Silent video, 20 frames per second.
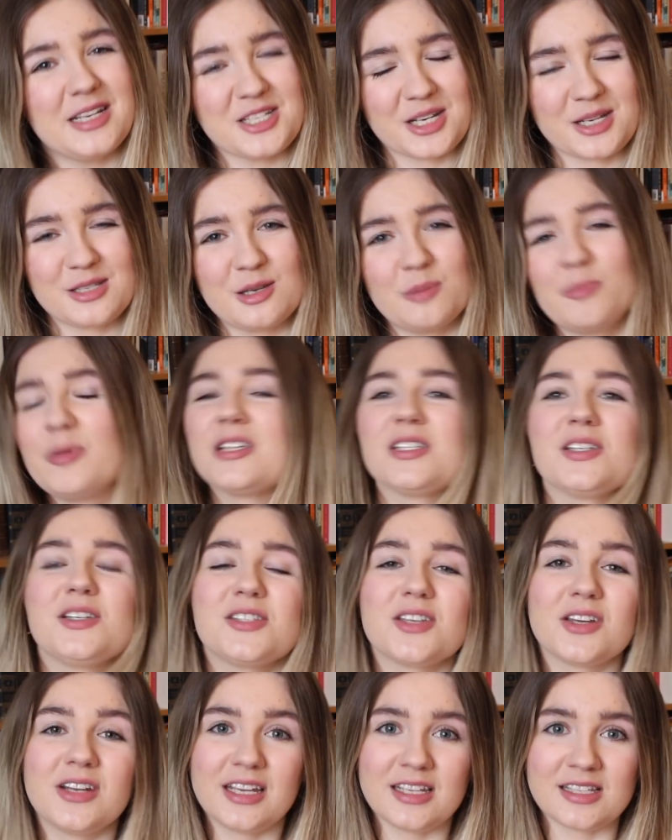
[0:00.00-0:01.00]
jigsaw
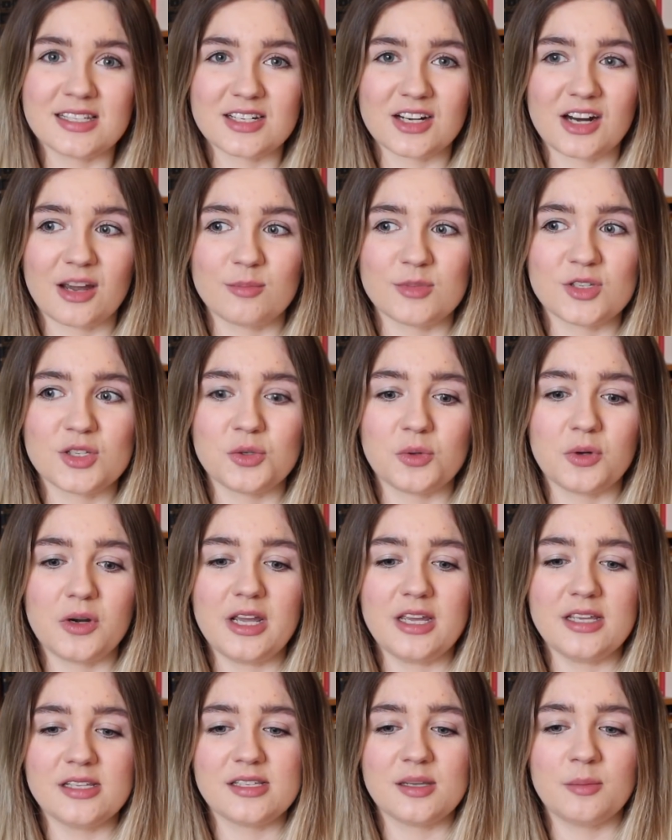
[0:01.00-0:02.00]
puzzles on Instagram
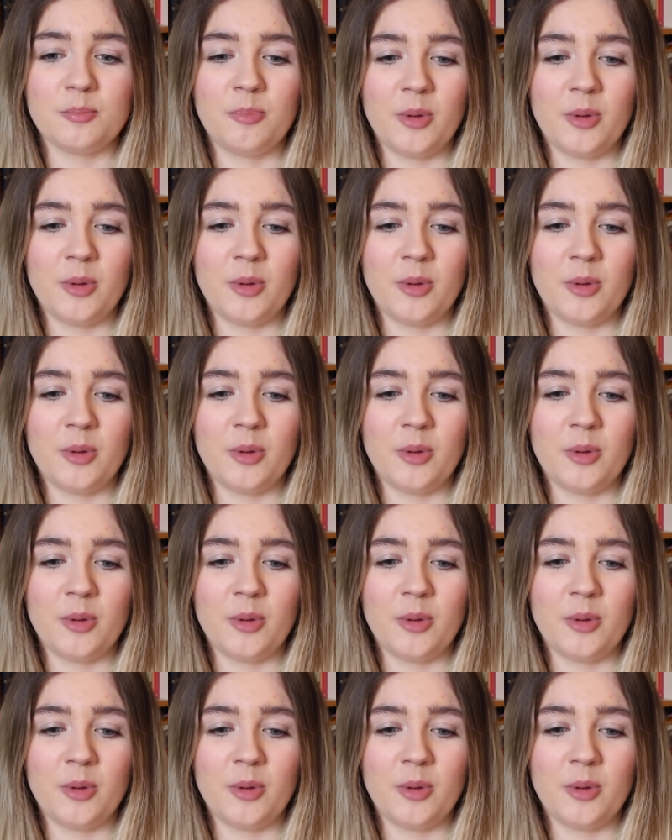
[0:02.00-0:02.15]
stories,